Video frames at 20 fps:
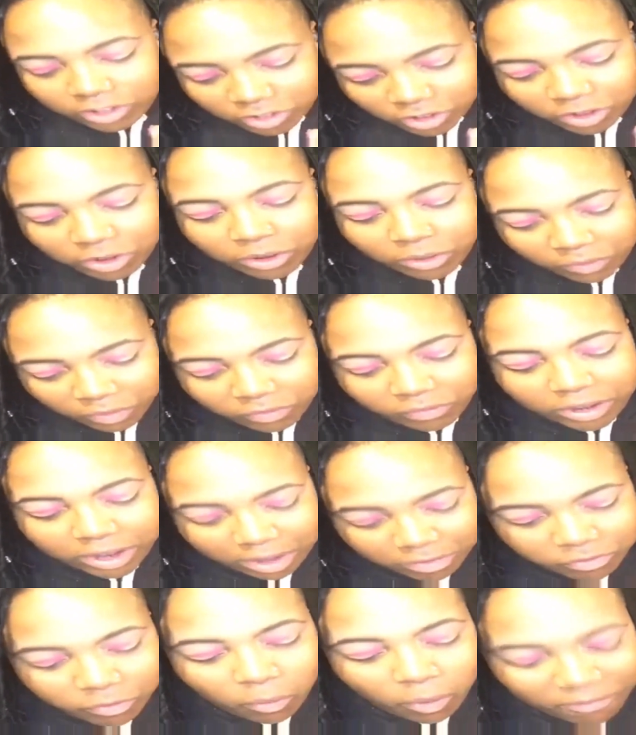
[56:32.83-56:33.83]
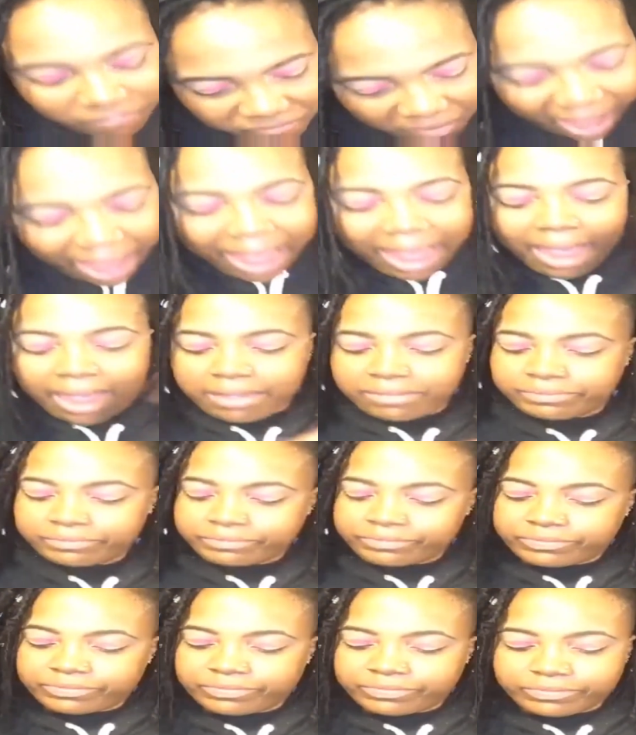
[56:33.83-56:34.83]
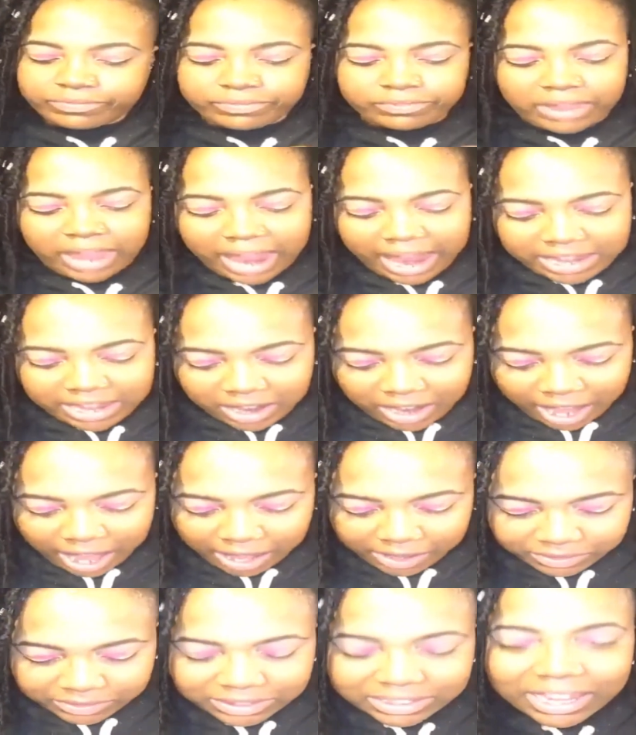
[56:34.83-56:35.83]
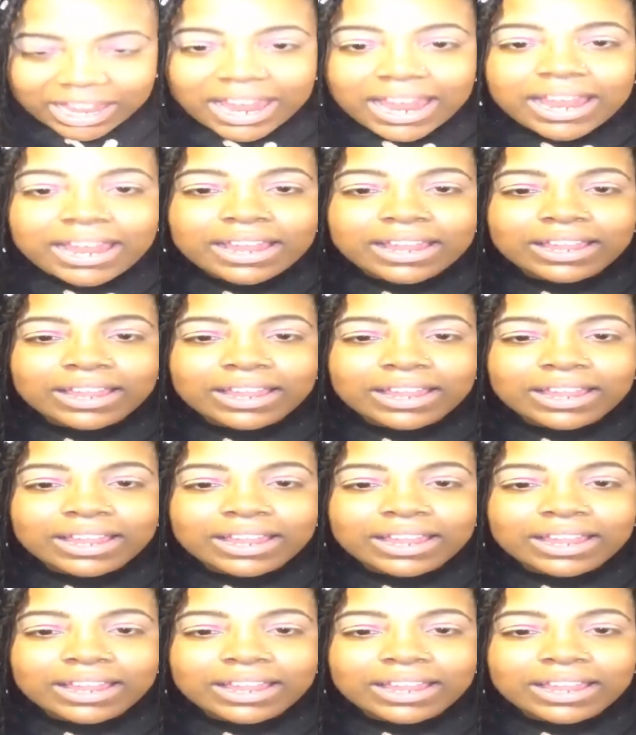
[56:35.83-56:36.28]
two, three, four, five. There you go. There you go. See?